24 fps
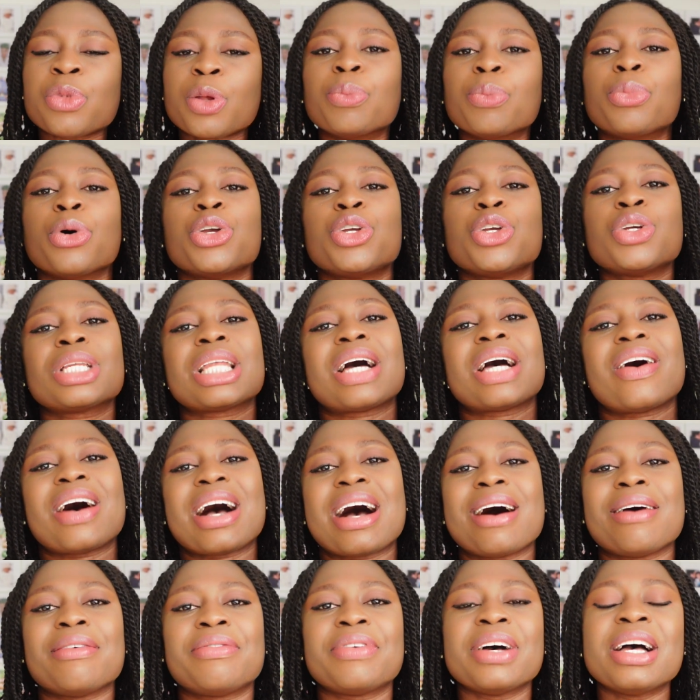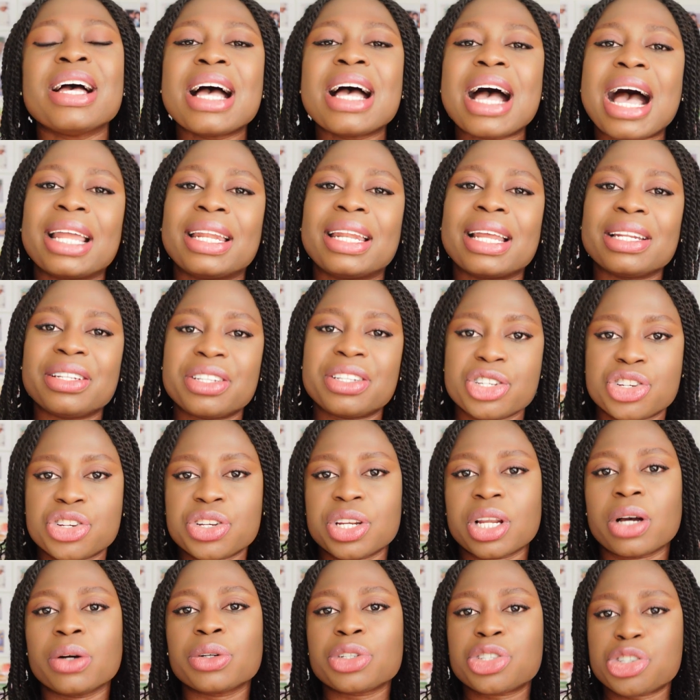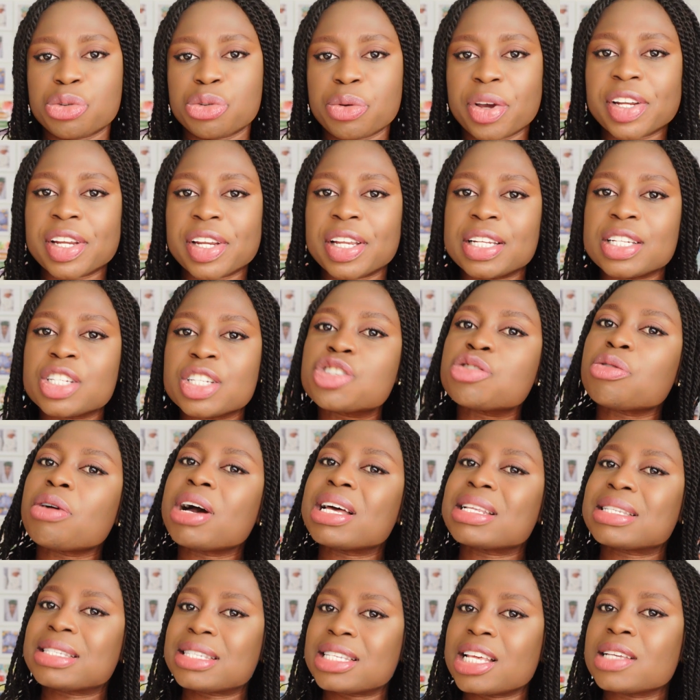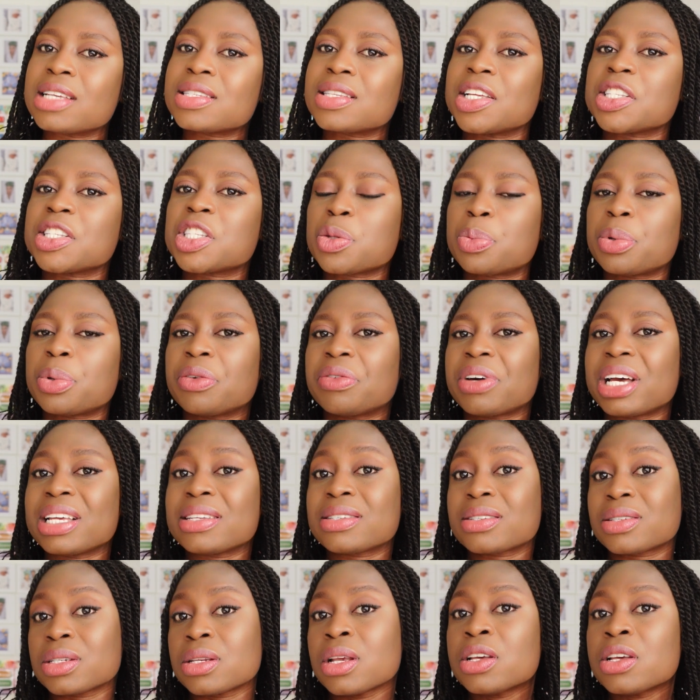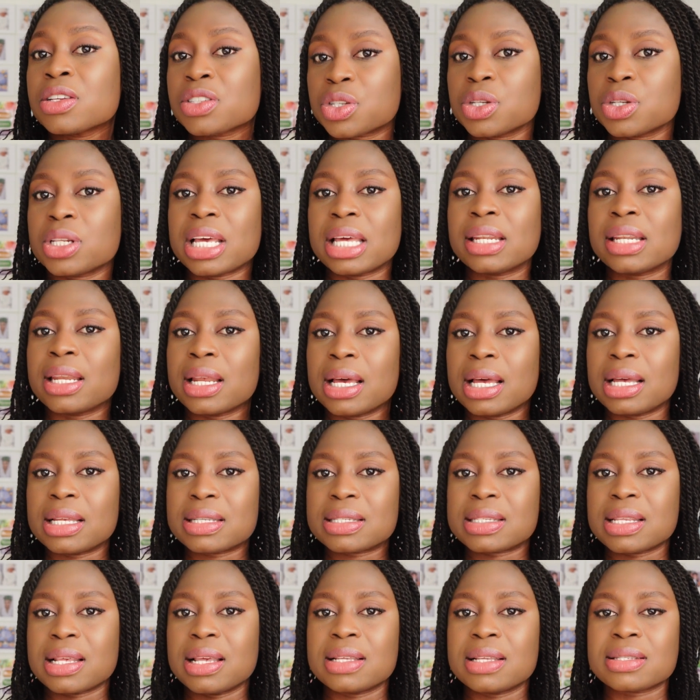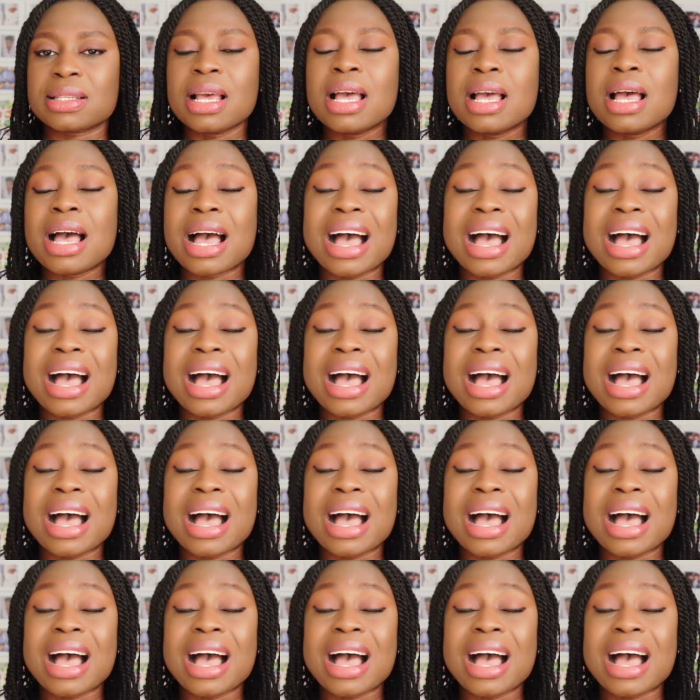but you now have an additional training to assess and supervise student nurses,